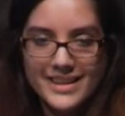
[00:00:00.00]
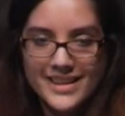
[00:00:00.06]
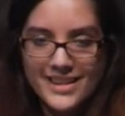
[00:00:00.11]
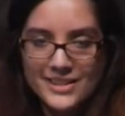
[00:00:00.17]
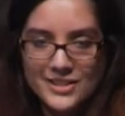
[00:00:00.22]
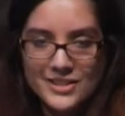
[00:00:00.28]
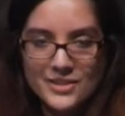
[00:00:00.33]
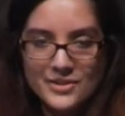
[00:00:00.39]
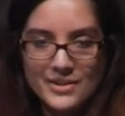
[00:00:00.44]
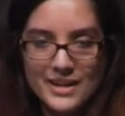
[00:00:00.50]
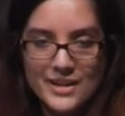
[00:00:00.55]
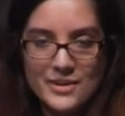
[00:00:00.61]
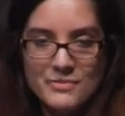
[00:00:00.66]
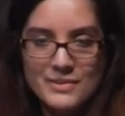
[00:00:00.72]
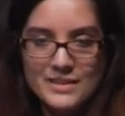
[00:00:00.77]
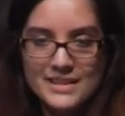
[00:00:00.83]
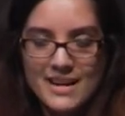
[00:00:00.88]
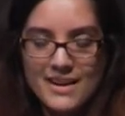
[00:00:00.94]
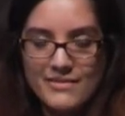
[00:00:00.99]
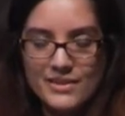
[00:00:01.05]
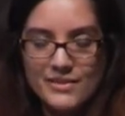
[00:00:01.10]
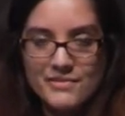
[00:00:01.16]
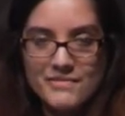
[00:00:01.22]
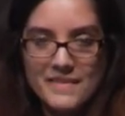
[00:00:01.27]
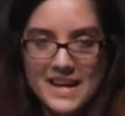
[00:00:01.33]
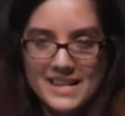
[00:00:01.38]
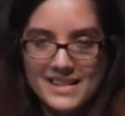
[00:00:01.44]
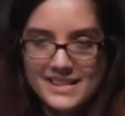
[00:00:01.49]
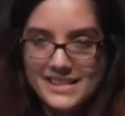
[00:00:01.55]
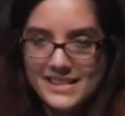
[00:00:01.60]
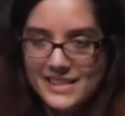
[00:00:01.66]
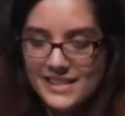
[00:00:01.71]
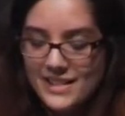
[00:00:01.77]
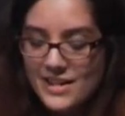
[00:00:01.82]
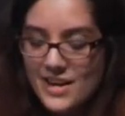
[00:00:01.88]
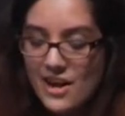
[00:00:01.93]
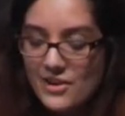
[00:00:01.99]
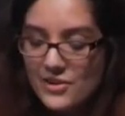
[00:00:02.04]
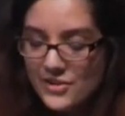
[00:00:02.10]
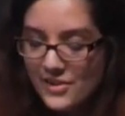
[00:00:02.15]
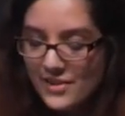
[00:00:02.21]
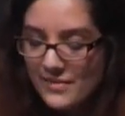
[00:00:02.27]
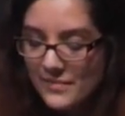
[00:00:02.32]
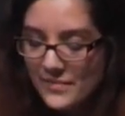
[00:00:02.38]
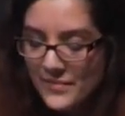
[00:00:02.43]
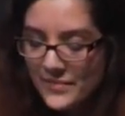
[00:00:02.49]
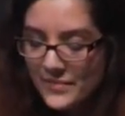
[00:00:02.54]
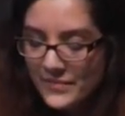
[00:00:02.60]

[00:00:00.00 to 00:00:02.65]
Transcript: history who has ever faced this conundrum.